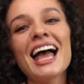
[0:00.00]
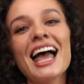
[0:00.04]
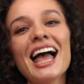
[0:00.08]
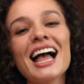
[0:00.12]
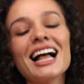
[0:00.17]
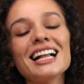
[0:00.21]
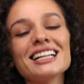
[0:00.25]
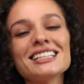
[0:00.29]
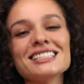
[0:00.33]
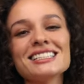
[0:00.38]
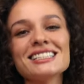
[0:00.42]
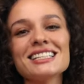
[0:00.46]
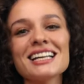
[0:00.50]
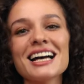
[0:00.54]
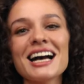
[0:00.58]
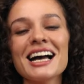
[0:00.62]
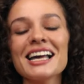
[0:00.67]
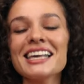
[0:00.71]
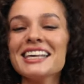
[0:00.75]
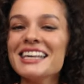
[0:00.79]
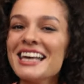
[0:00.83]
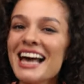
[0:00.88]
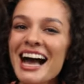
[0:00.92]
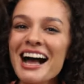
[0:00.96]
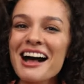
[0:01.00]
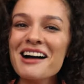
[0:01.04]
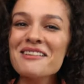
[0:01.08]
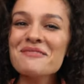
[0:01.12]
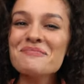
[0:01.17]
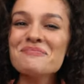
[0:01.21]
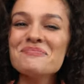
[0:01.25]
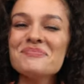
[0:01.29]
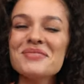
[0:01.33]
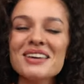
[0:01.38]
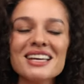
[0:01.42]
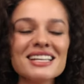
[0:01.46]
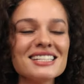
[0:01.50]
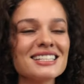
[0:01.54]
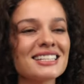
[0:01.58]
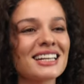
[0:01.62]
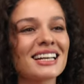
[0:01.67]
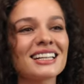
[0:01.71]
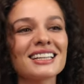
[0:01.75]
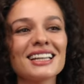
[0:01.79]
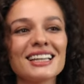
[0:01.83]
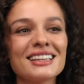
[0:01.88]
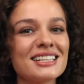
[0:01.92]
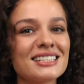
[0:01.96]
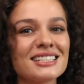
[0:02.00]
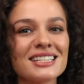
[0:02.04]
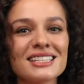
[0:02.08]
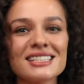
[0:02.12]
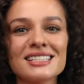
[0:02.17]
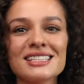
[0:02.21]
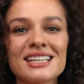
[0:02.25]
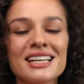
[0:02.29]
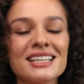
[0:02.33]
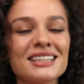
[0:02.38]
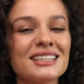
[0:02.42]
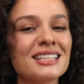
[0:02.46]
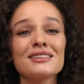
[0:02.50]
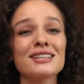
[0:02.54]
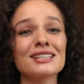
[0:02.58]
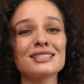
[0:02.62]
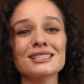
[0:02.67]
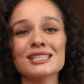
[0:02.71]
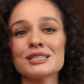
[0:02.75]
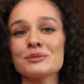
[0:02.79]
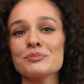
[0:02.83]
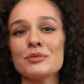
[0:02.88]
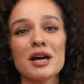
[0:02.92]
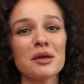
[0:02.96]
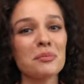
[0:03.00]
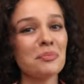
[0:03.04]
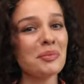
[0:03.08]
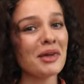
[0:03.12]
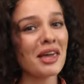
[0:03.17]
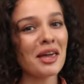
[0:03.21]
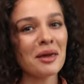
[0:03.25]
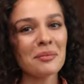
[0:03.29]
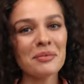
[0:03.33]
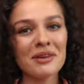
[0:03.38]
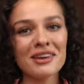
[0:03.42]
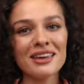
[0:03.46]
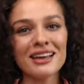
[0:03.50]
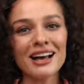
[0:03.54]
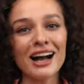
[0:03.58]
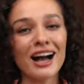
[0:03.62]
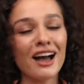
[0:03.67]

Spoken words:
And yeah, basically this is it. This is my baby.